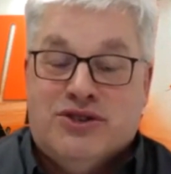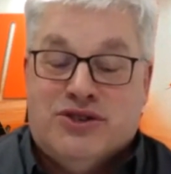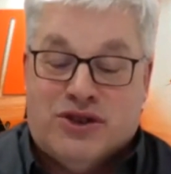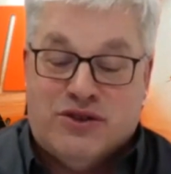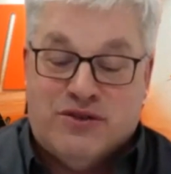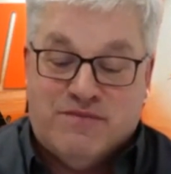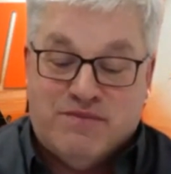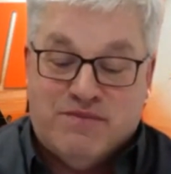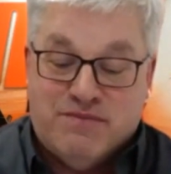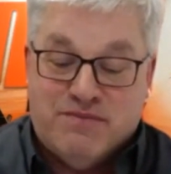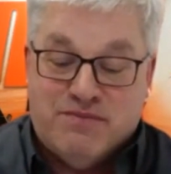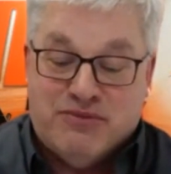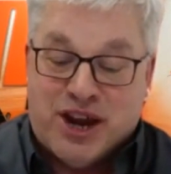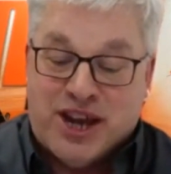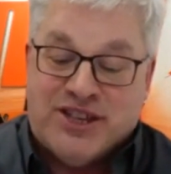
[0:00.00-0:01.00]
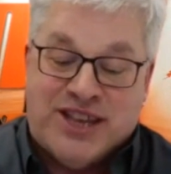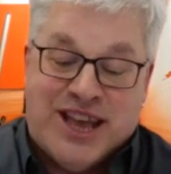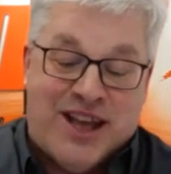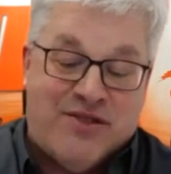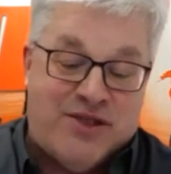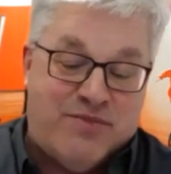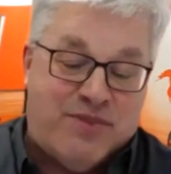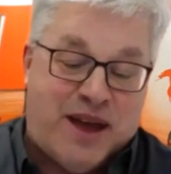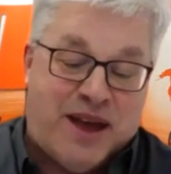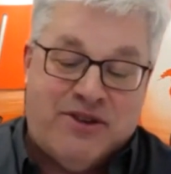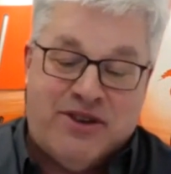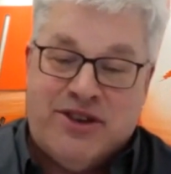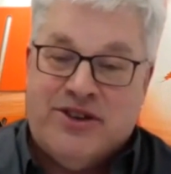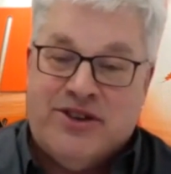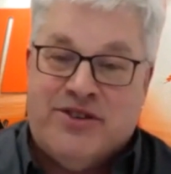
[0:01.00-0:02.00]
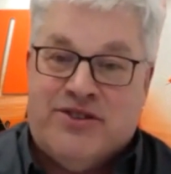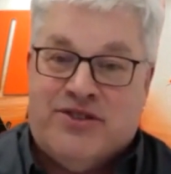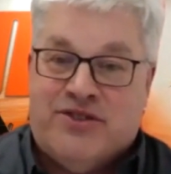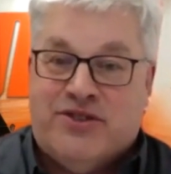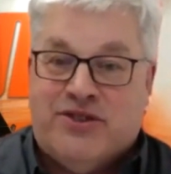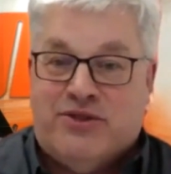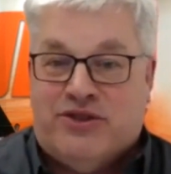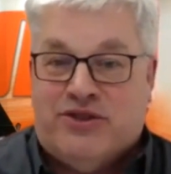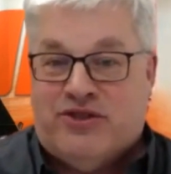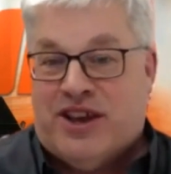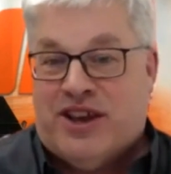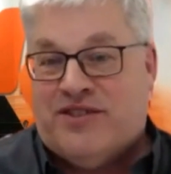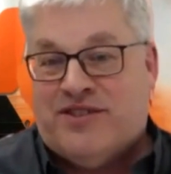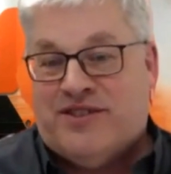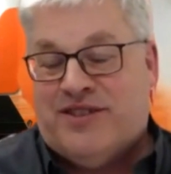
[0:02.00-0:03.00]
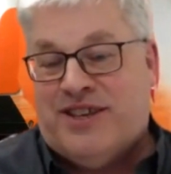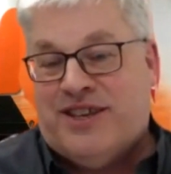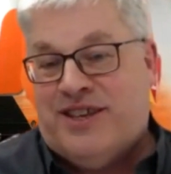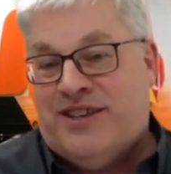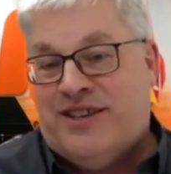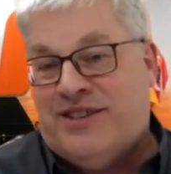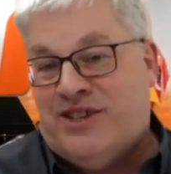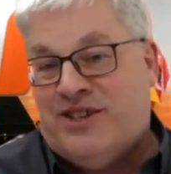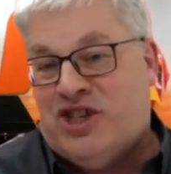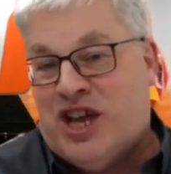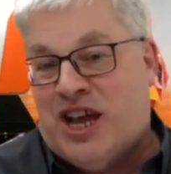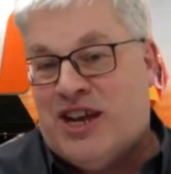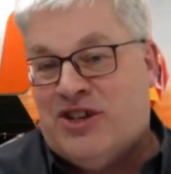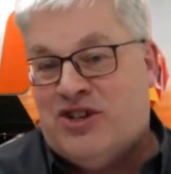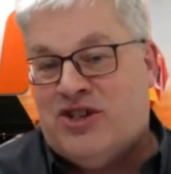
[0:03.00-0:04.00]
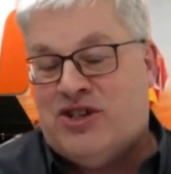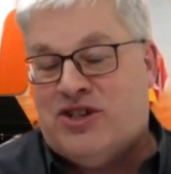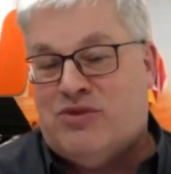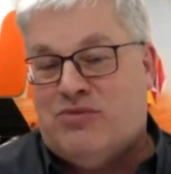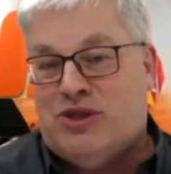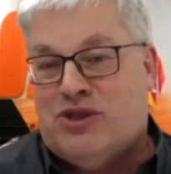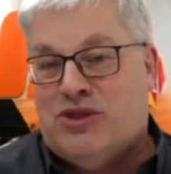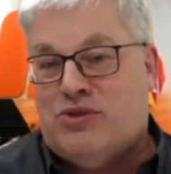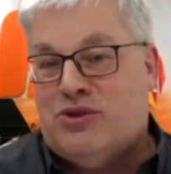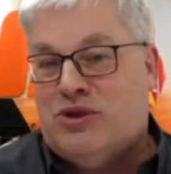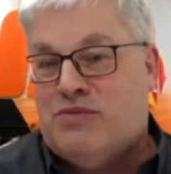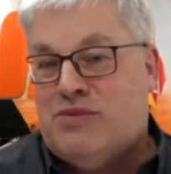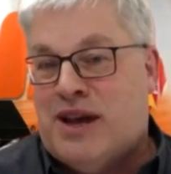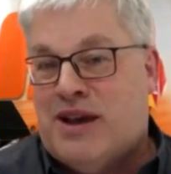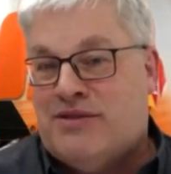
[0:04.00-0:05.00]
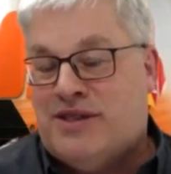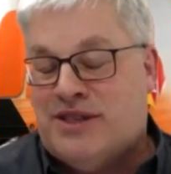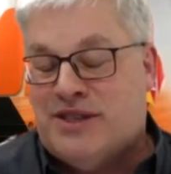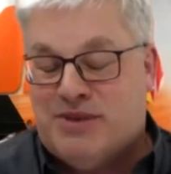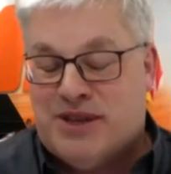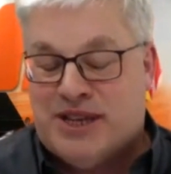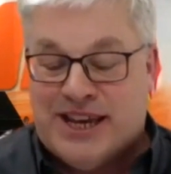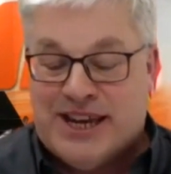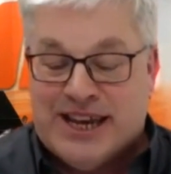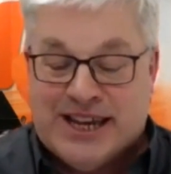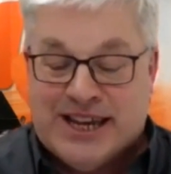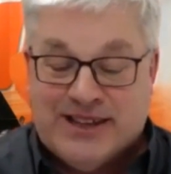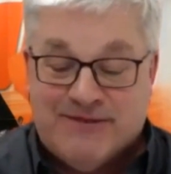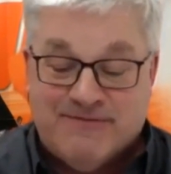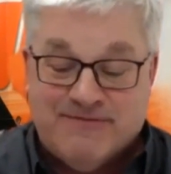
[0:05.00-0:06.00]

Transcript: sort of break down the barriers to address the challenges that we talked about at the beginning.